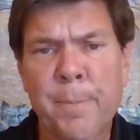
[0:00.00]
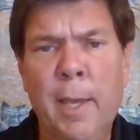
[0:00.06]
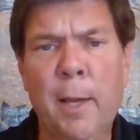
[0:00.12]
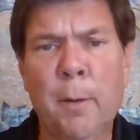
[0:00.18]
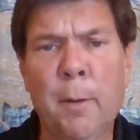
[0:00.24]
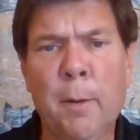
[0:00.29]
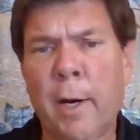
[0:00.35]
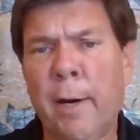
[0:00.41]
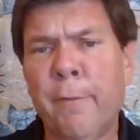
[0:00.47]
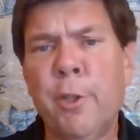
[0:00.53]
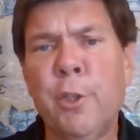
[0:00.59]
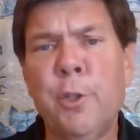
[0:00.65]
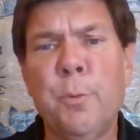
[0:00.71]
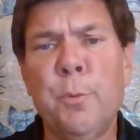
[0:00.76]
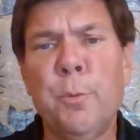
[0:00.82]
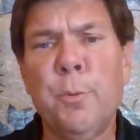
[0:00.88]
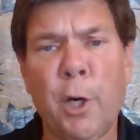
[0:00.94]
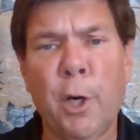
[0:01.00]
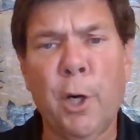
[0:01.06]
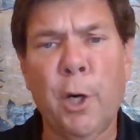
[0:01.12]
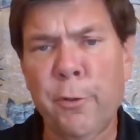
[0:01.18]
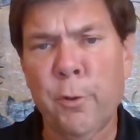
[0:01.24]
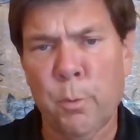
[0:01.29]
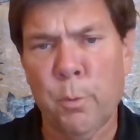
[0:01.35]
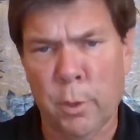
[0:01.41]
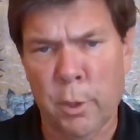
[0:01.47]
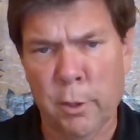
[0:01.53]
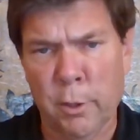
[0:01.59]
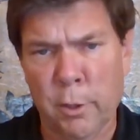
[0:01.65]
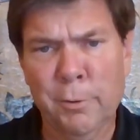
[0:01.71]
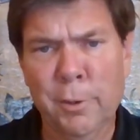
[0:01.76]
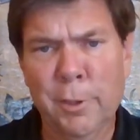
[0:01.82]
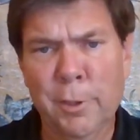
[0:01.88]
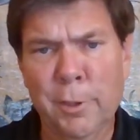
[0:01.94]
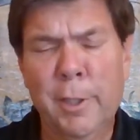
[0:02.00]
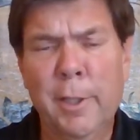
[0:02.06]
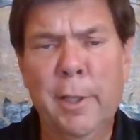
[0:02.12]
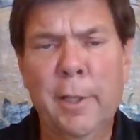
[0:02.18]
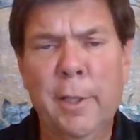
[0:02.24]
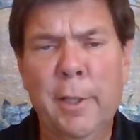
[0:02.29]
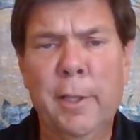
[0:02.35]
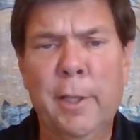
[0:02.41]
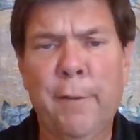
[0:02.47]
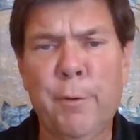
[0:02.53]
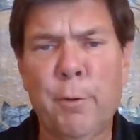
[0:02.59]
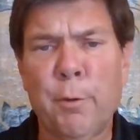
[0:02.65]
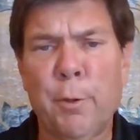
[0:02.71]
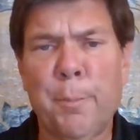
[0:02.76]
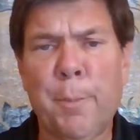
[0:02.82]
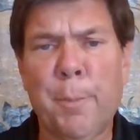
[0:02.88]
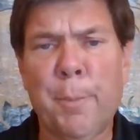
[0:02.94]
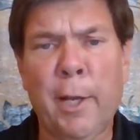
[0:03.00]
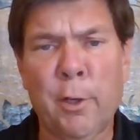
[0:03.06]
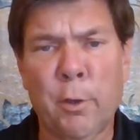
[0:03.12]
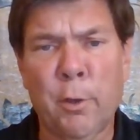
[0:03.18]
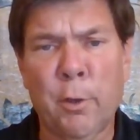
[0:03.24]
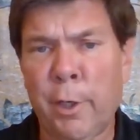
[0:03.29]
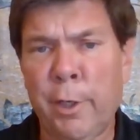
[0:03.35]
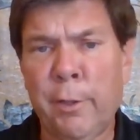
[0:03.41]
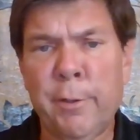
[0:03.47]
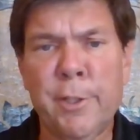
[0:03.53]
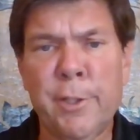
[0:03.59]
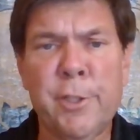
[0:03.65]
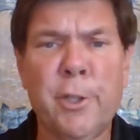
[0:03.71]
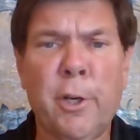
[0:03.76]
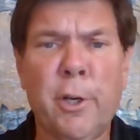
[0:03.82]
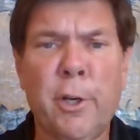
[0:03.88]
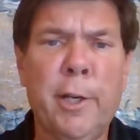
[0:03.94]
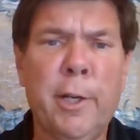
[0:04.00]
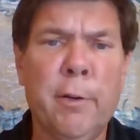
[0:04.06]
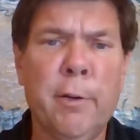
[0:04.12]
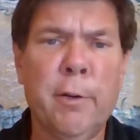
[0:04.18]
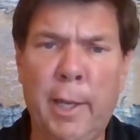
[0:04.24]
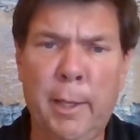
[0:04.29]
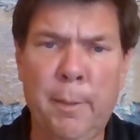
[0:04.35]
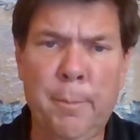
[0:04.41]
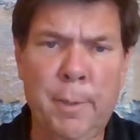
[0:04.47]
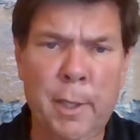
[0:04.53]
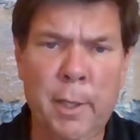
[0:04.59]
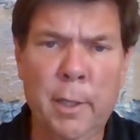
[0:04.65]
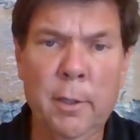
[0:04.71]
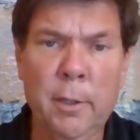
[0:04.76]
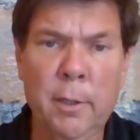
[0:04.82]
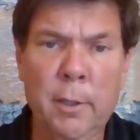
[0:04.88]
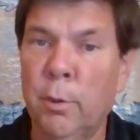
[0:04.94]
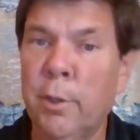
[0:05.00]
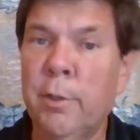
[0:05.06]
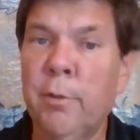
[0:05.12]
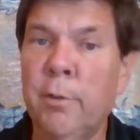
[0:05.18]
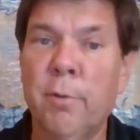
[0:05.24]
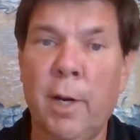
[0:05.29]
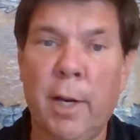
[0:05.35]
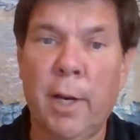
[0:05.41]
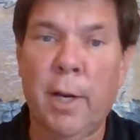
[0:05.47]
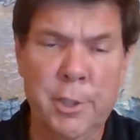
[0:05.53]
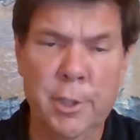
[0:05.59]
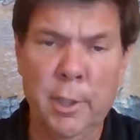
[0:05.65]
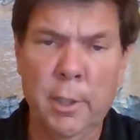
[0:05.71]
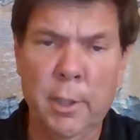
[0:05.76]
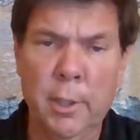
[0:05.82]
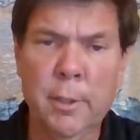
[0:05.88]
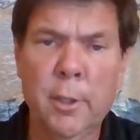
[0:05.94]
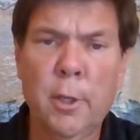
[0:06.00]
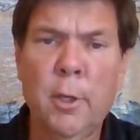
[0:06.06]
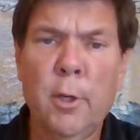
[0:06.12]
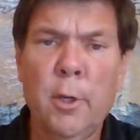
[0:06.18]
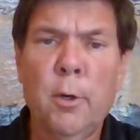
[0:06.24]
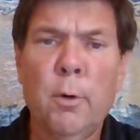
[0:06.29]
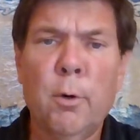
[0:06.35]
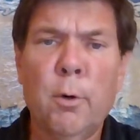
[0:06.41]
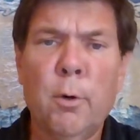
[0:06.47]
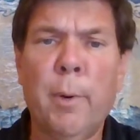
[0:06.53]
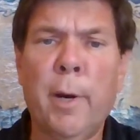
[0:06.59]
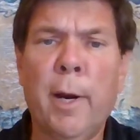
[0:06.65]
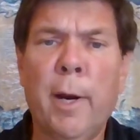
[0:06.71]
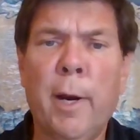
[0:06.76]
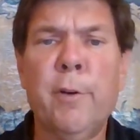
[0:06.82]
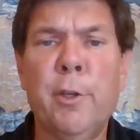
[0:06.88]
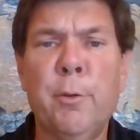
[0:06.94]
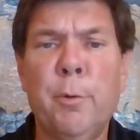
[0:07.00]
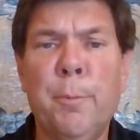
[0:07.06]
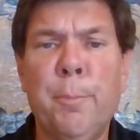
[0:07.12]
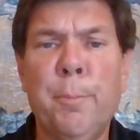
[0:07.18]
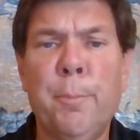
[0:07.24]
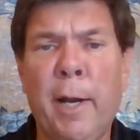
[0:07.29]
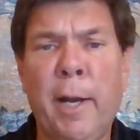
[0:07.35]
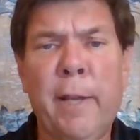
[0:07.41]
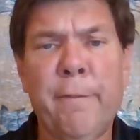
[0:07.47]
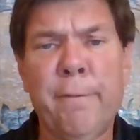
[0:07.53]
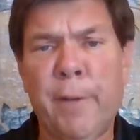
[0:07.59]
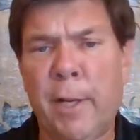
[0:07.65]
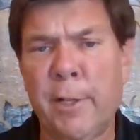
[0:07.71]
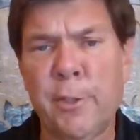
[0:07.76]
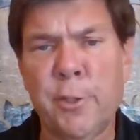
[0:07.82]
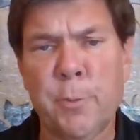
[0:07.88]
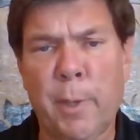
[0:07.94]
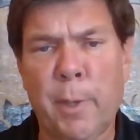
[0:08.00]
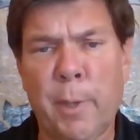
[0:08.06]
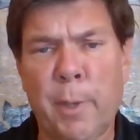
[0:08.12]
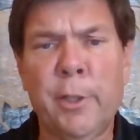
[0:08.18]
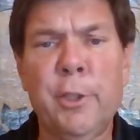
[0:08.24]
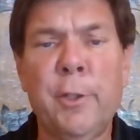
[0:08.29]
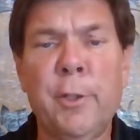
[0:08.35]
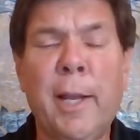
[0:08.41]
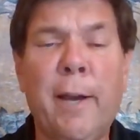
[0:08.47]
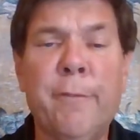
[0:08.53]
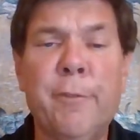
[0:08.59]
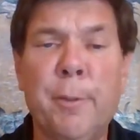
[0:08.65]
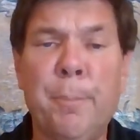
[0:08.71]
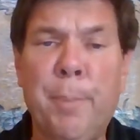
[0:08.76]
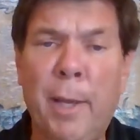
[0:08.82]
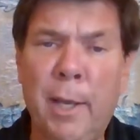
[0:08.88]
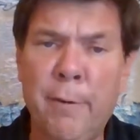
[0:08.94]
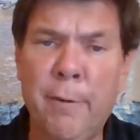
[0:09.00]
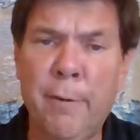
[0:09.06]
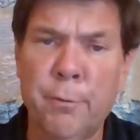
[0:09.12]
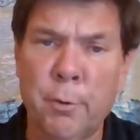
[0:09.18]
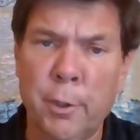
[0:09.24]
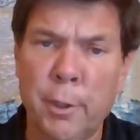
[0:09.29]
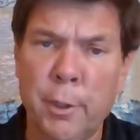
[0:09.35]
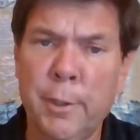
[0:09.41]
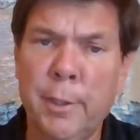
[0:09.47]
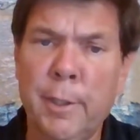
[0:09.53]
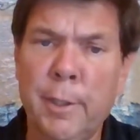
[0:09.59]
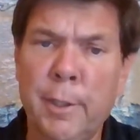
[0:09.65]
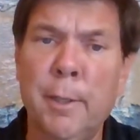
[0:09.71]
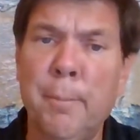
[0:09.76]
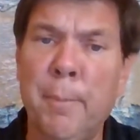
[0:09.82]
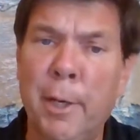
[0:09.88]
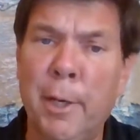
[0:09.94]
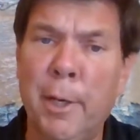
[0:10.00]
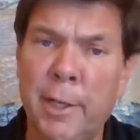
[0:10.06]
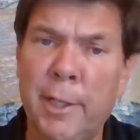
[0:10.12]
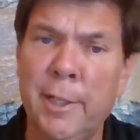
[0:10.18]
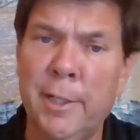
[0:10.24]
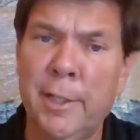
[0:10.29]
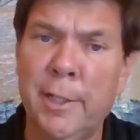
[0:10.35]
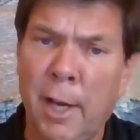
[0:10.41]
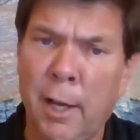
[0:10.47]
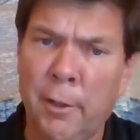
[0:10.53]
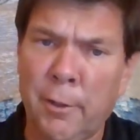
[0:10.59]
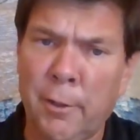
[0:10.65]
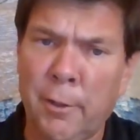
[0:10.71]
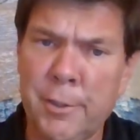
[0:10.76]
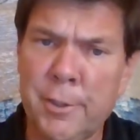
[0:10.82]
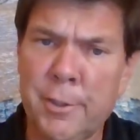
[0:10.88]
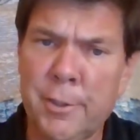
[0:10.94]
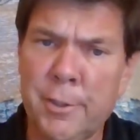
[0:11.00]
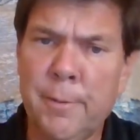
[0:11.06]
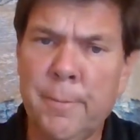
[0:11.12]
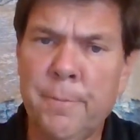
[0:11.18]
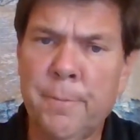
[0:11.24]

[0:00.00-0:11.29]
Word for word: And wherever you would go in the world, if you were buying oil in Saudi Arabia or in Russia or wherever you would buy it, Venezuela, you'd have to pay for it in American dollars.